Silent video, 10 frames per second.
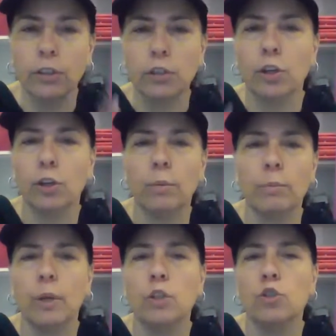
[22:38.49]
the
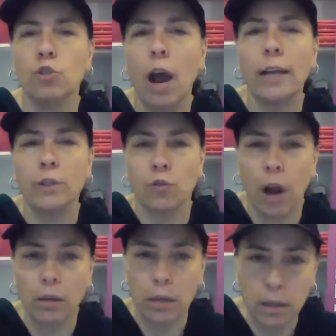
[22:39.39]
term dry
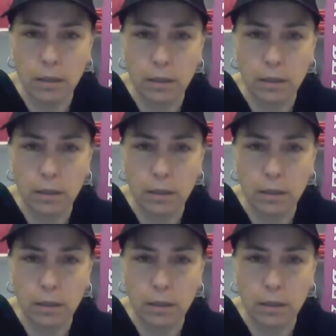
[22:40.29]
drunk?